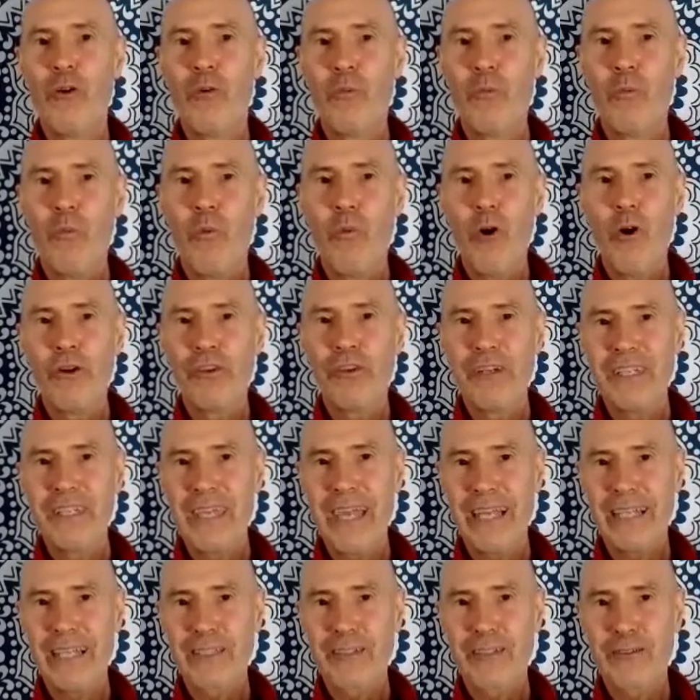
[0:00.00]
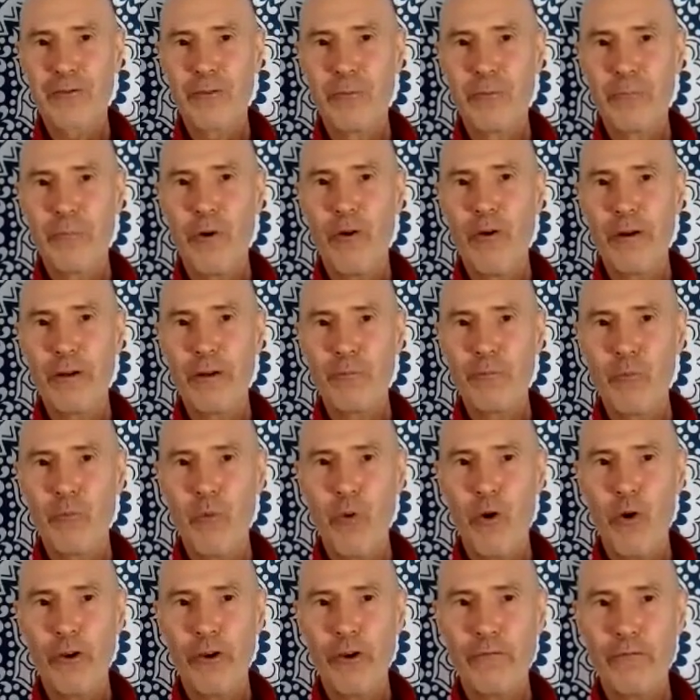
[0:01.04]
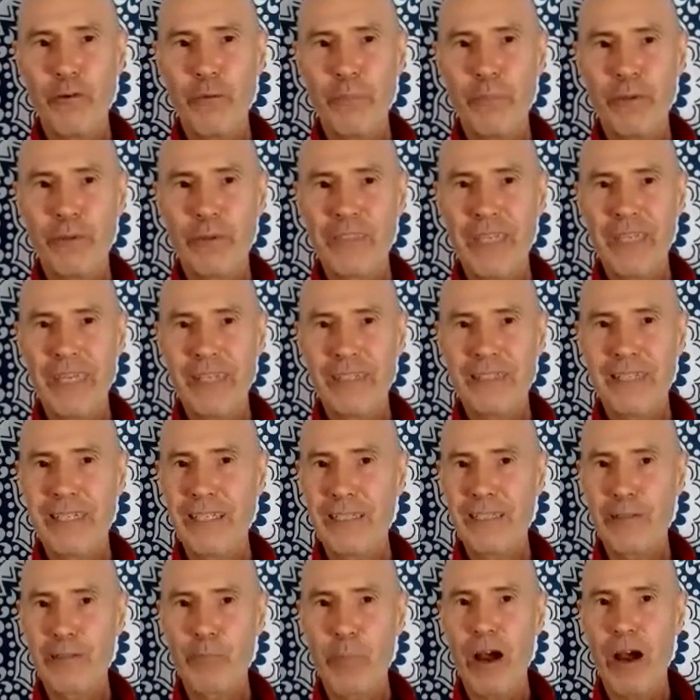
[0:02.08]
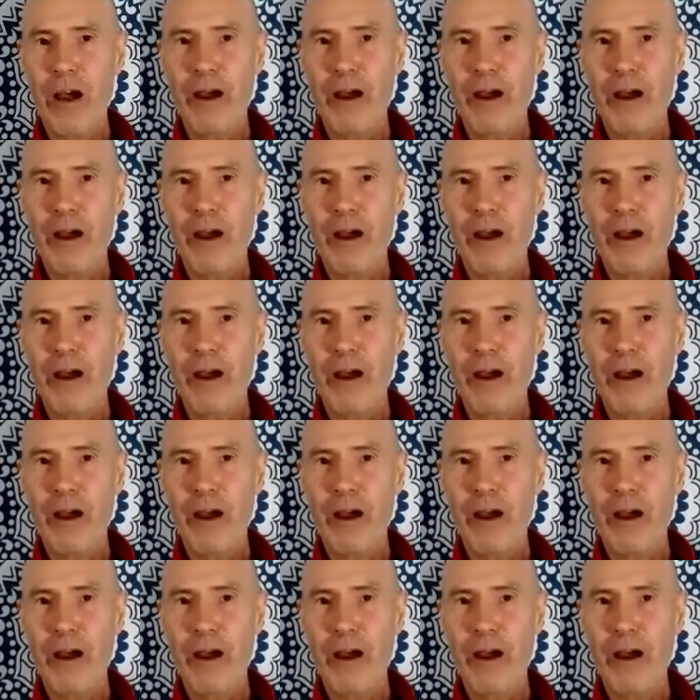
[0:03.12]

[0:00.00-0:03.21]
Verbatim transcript: what the extra 0.1 of a percentage,